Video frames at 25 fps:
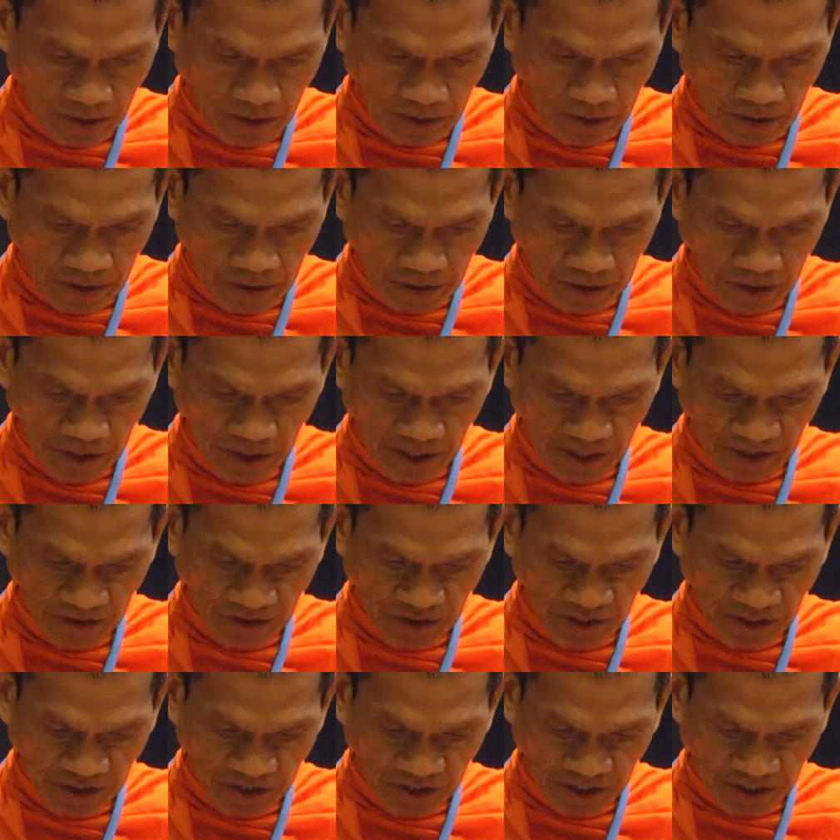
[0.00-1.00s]
here
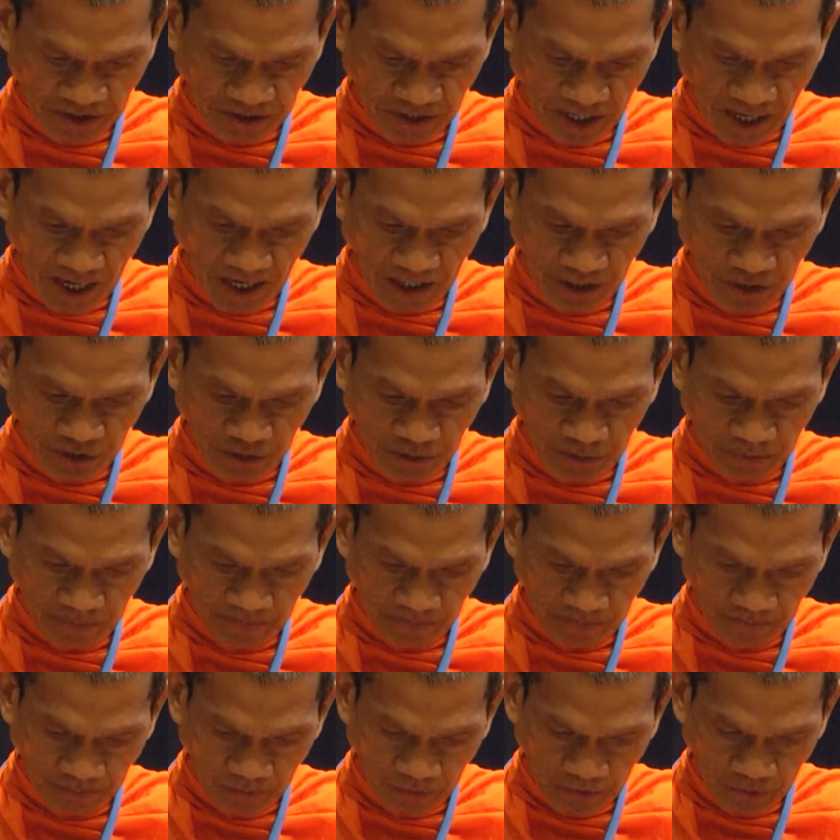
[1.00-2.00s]
teaches us
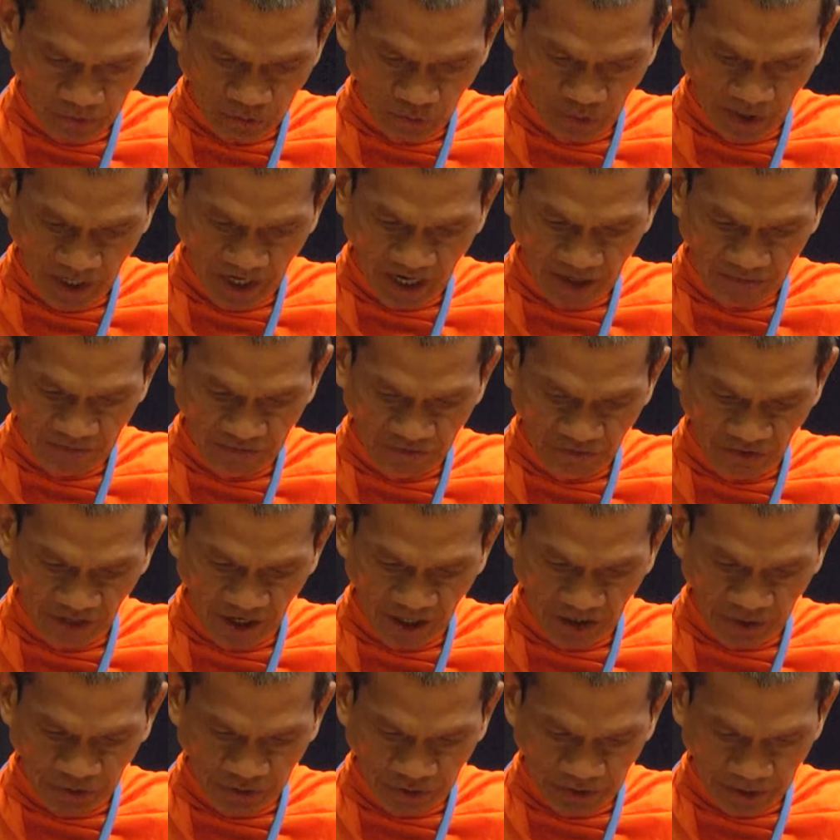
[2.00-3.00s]
to have
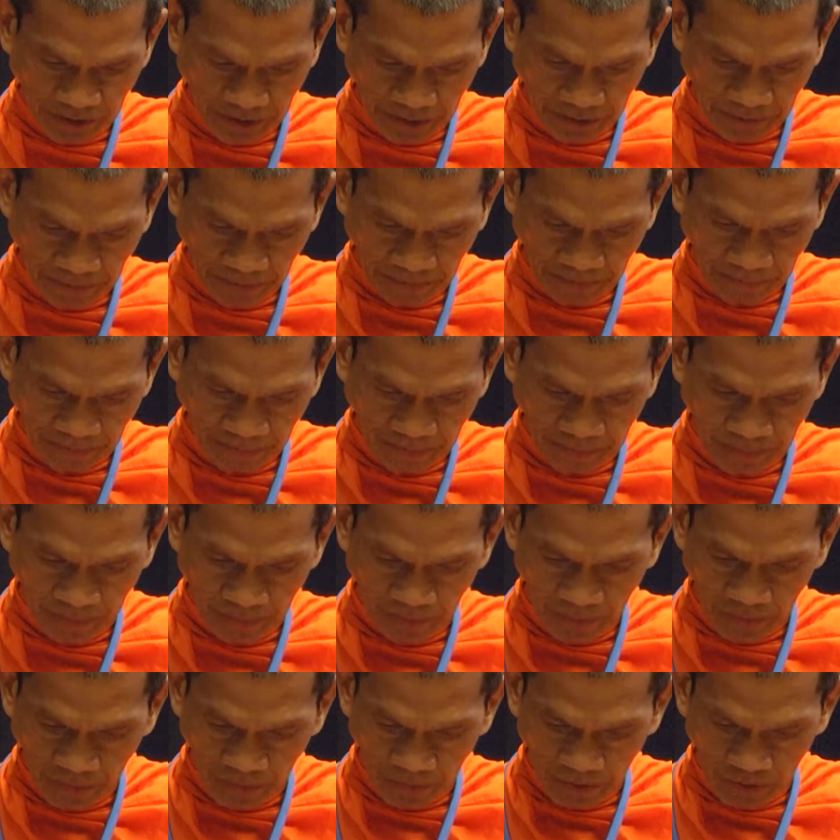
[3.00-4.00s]
faith,
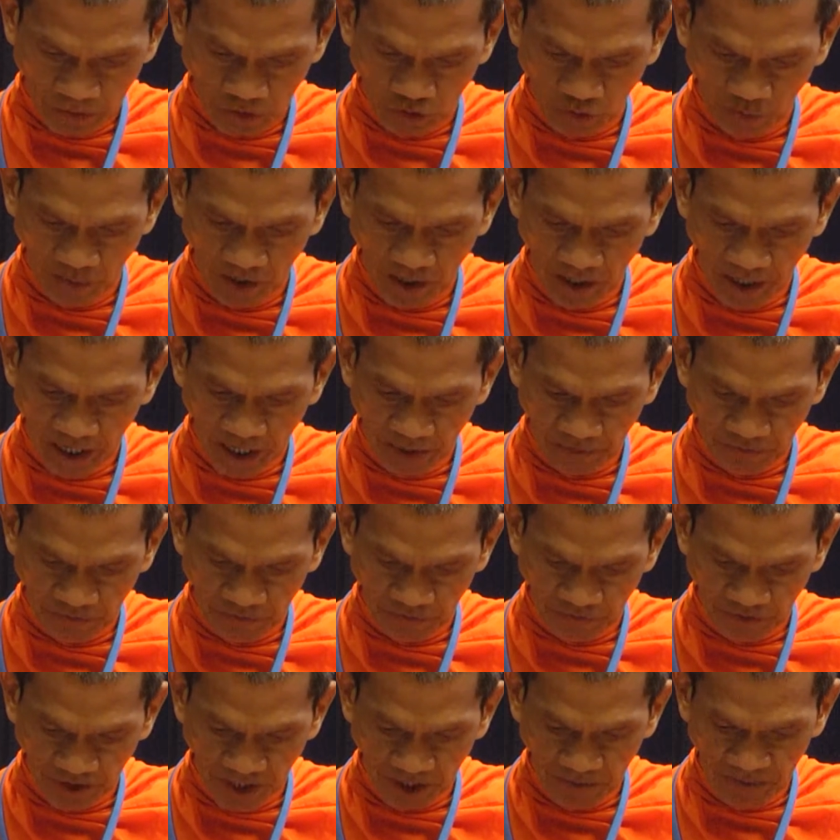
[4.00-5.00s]
to believe
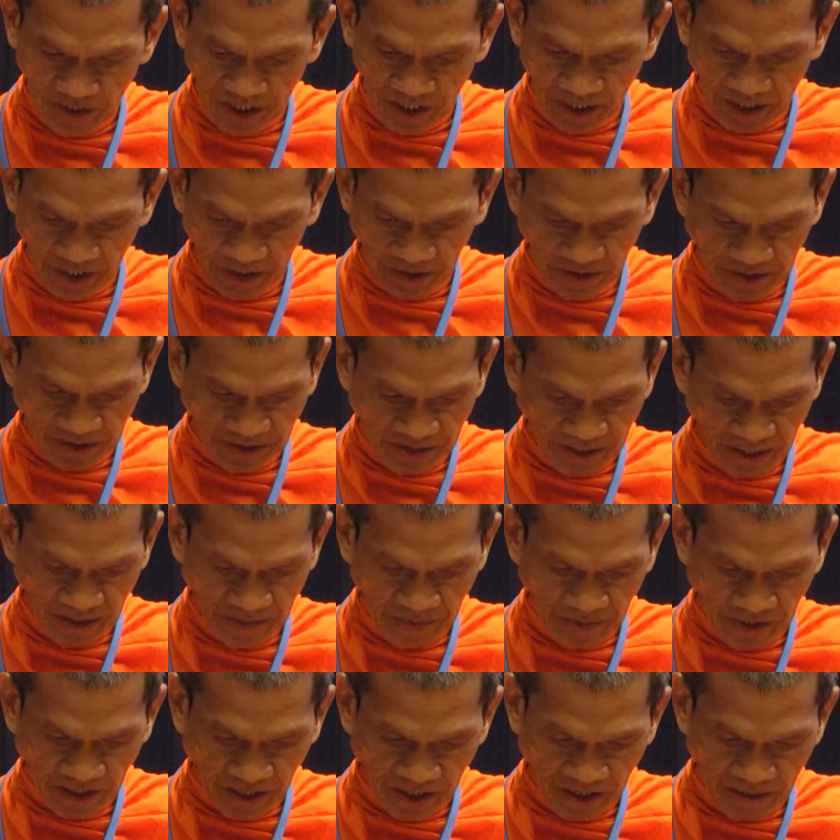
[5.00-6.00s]
firmly
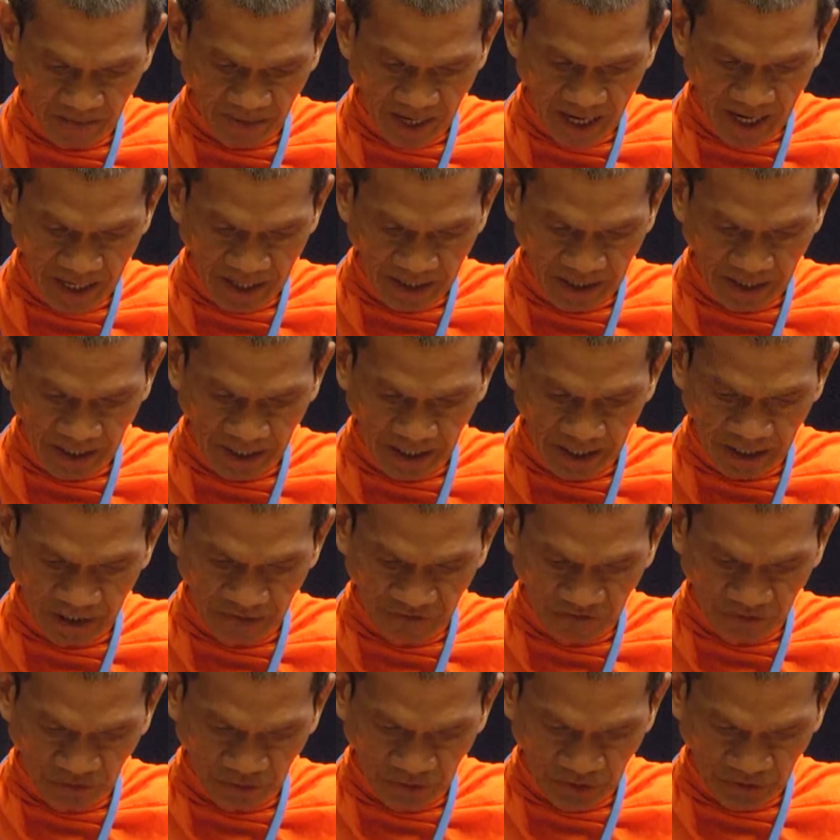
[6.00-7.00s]
in karma and the
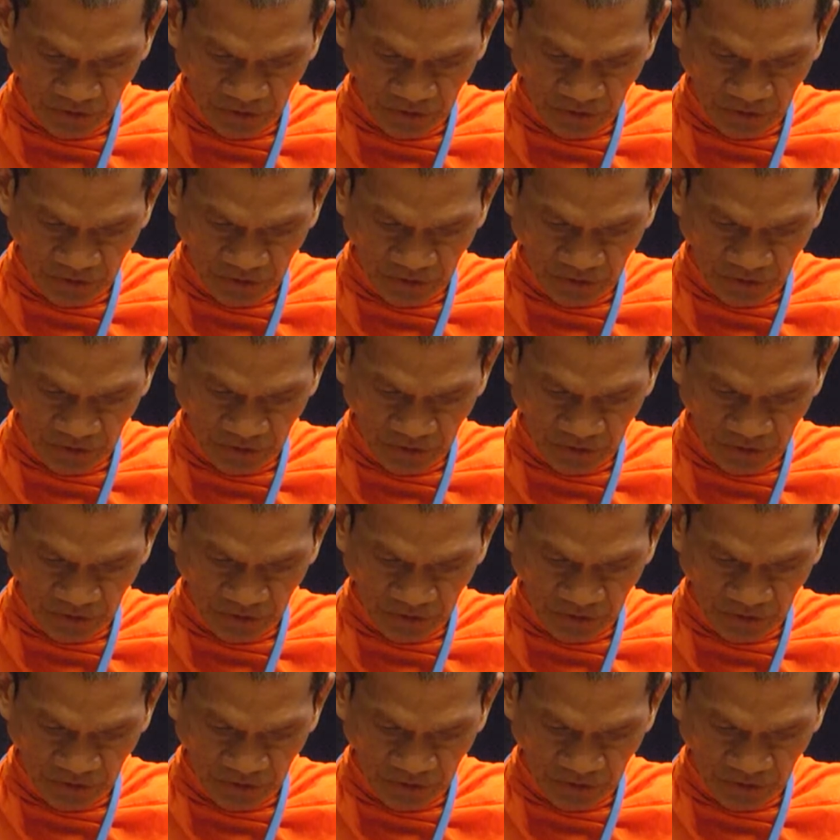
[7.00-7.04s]
fruits